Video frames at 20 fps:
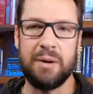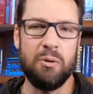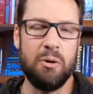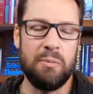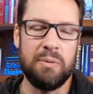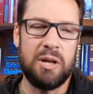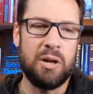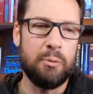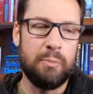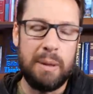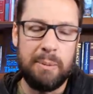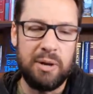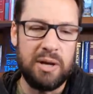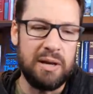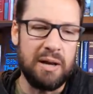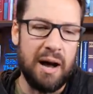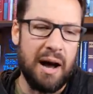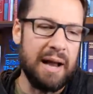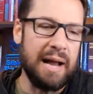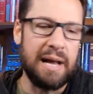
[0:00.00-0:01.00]
well, you know, maybe
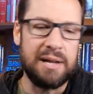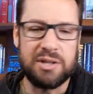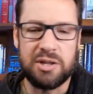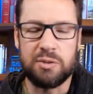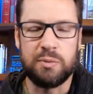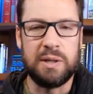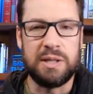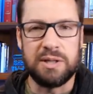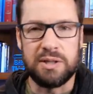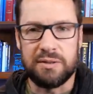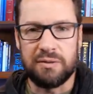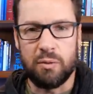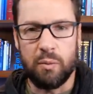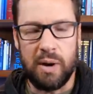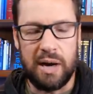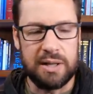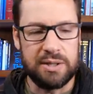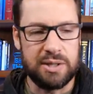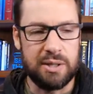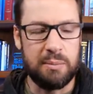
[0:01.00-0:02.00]
God has his reasons for
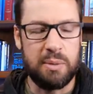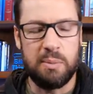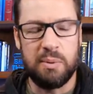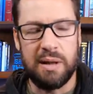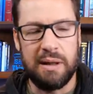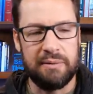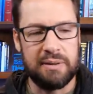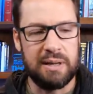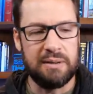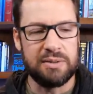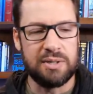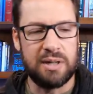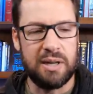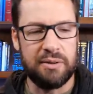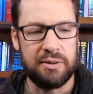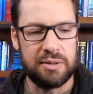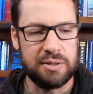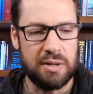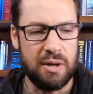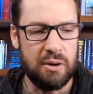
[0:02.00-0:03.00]
why some people have gifts and
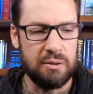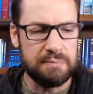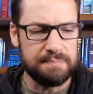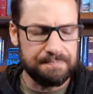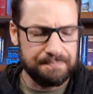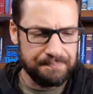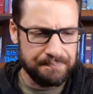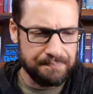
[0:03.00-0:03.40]
others don't